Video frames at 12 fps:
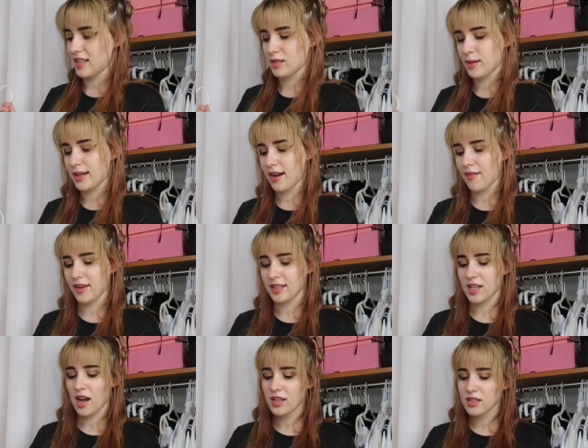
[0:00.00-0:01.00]
that's why I have
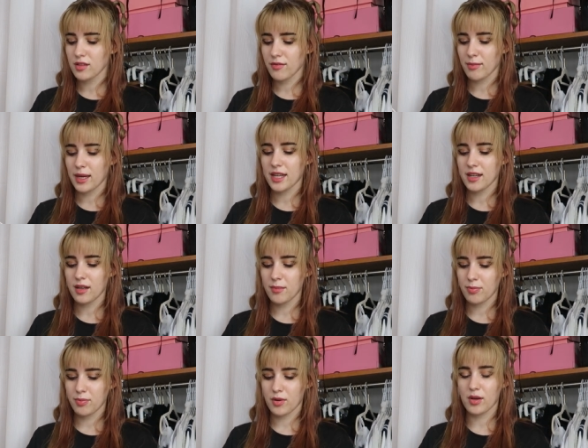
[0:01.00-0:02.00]
like tons of
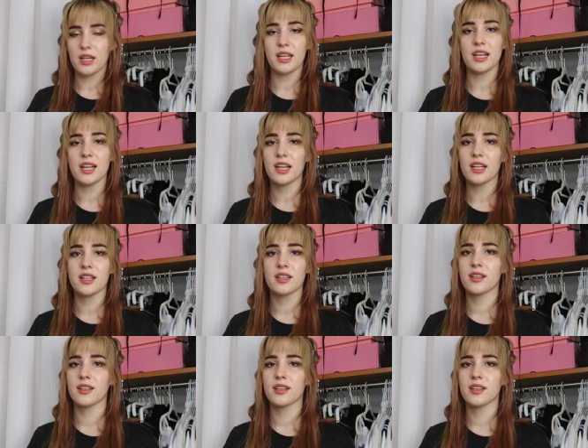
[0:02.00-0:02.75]
makeup on here